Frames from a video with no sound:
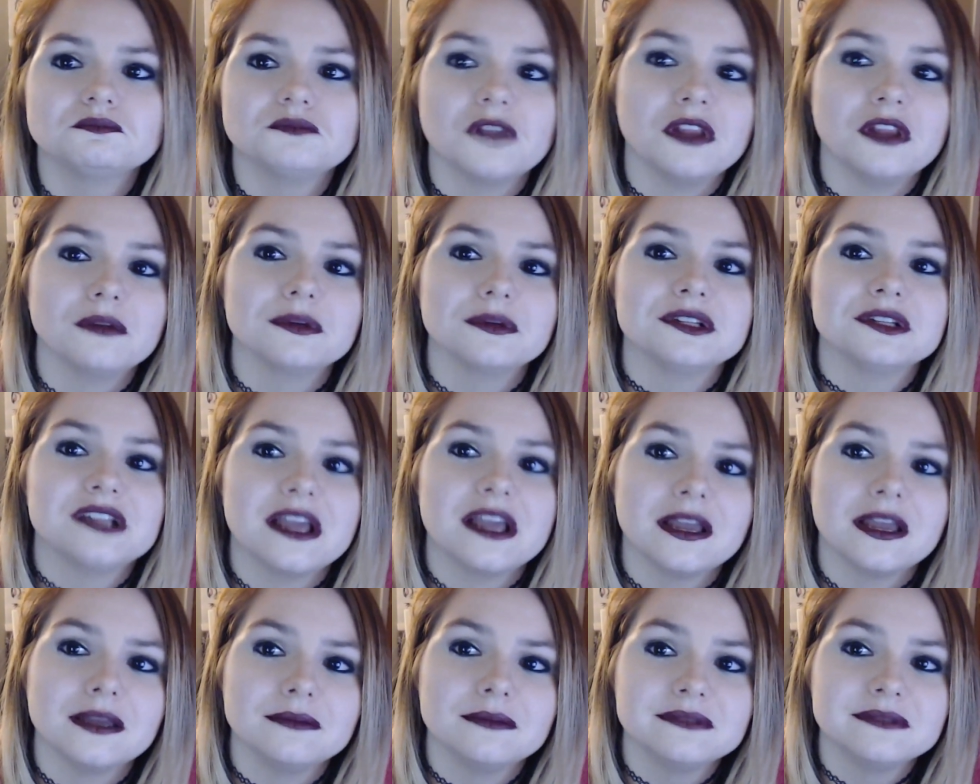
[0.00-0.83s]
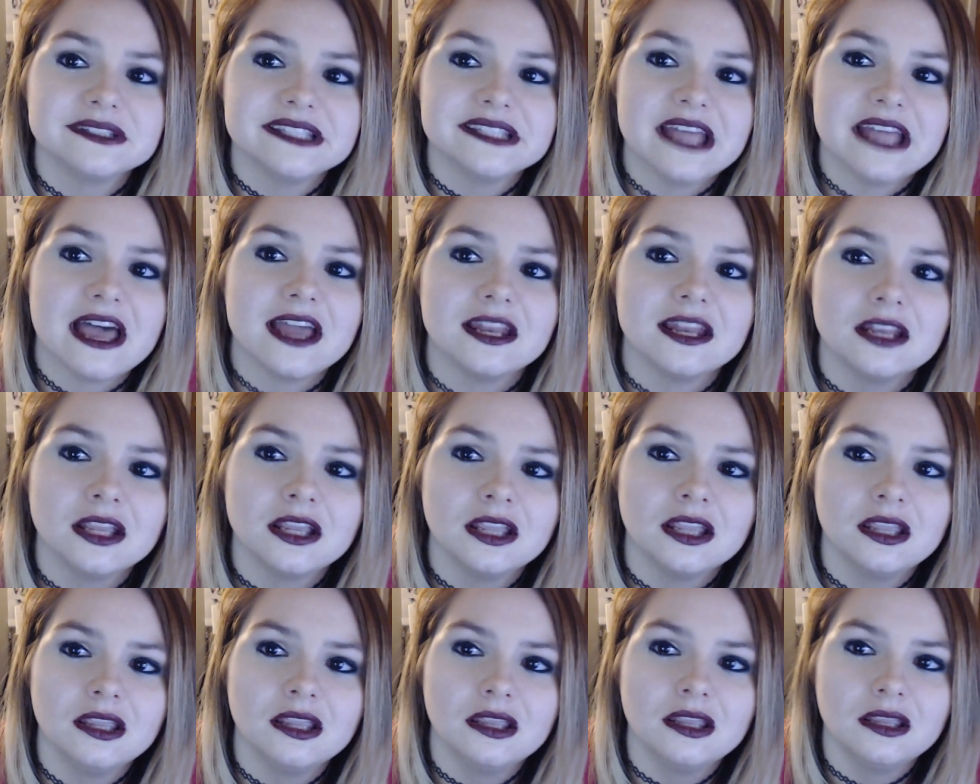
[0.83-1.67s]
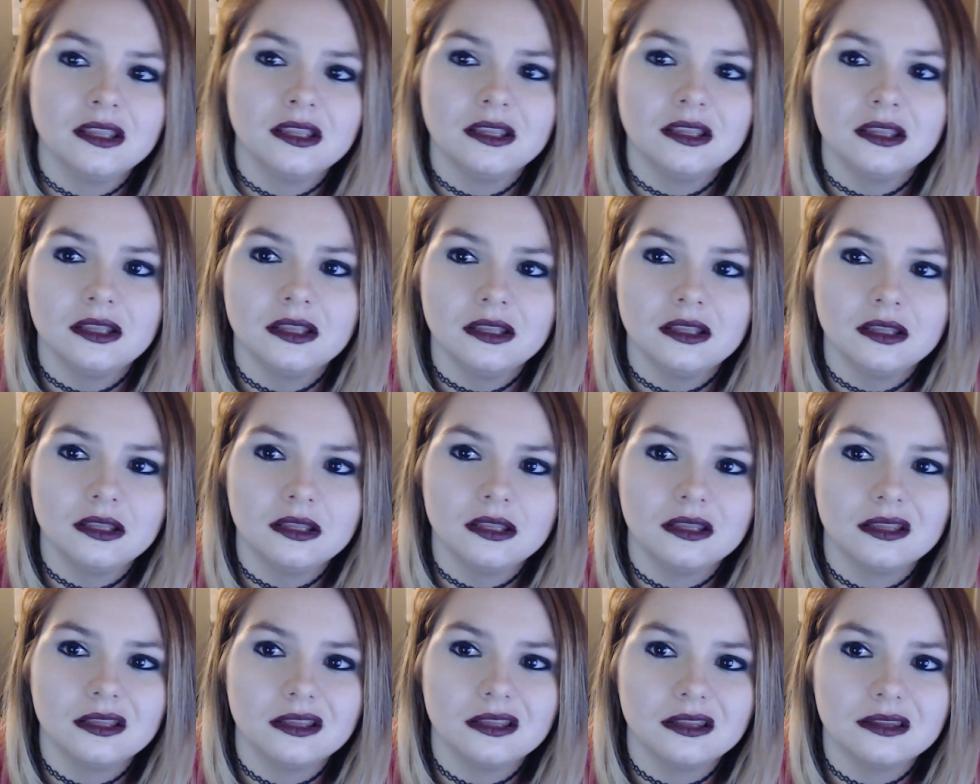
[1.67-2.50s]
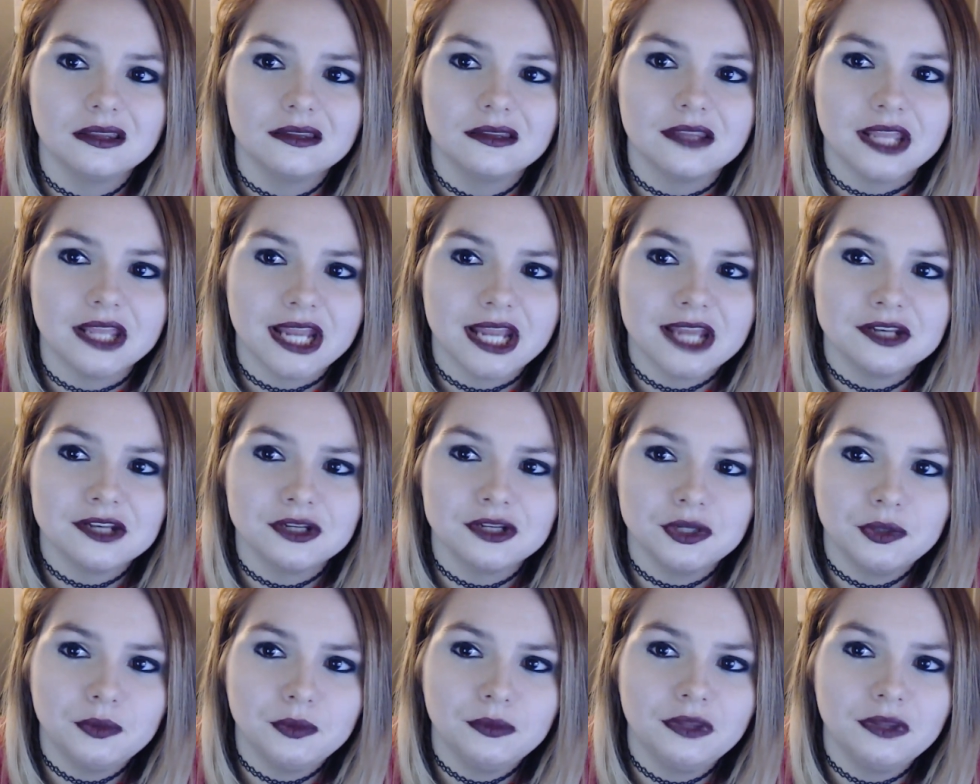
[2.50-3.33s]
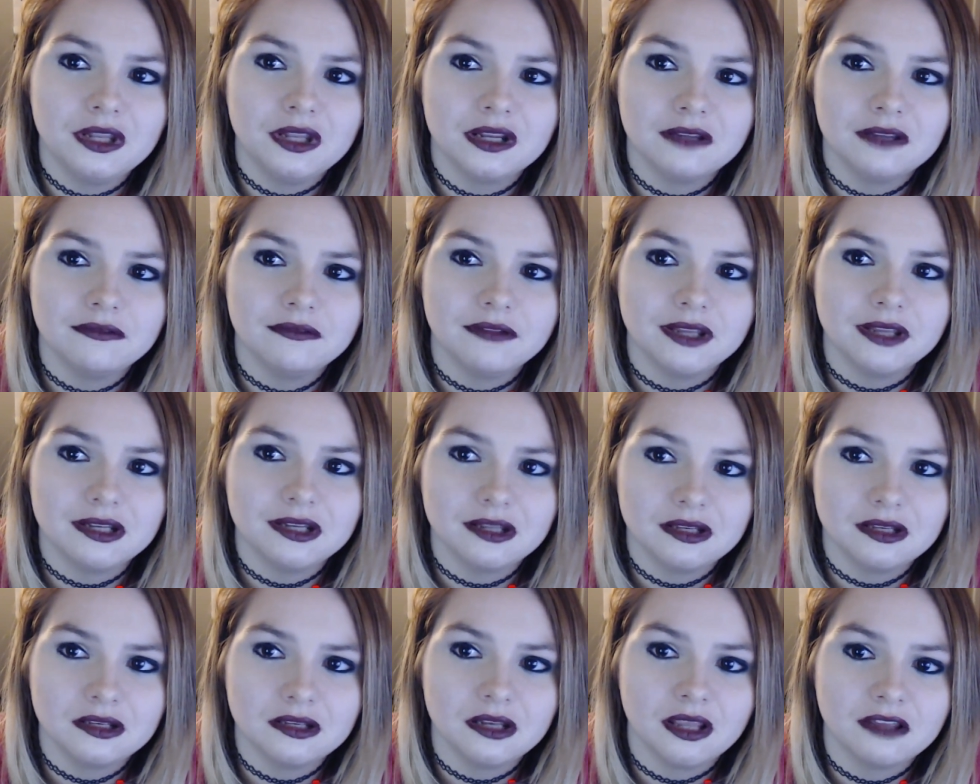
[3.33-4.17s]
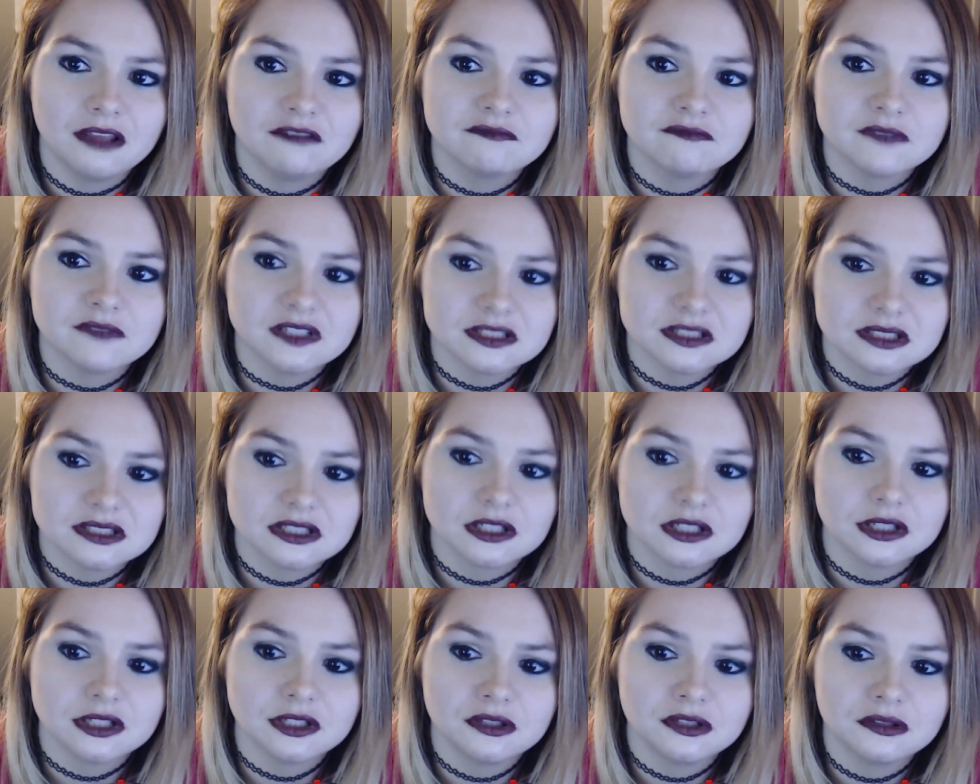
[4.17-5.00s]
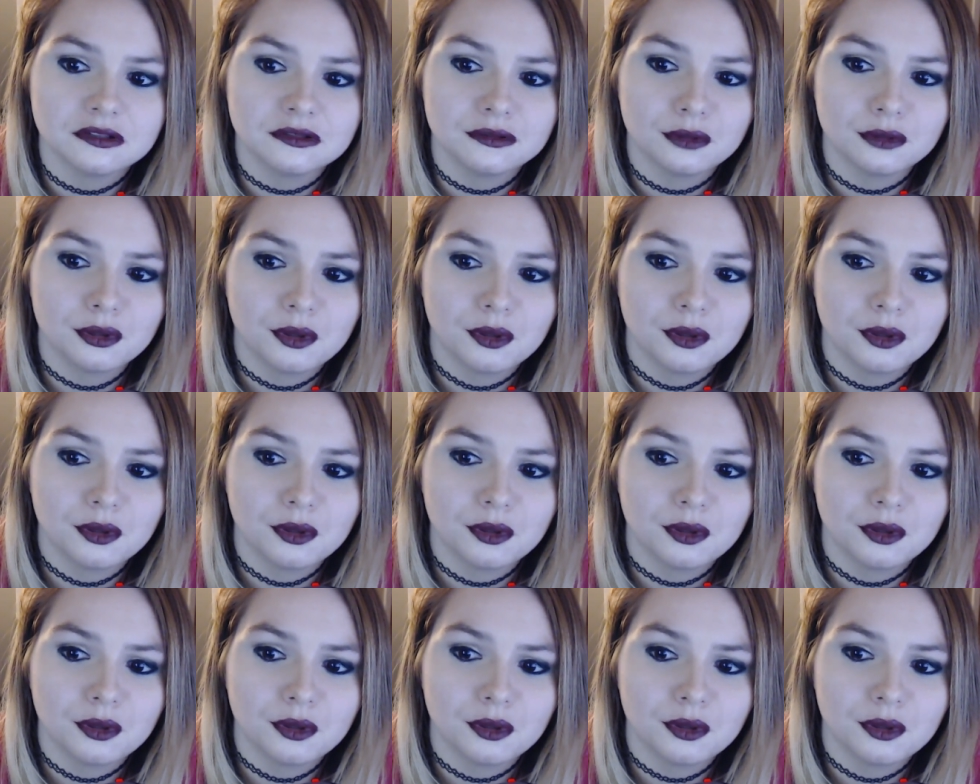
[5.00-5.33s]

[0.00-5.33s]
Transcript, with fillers: There were times that that I knew that if I didn't have my son,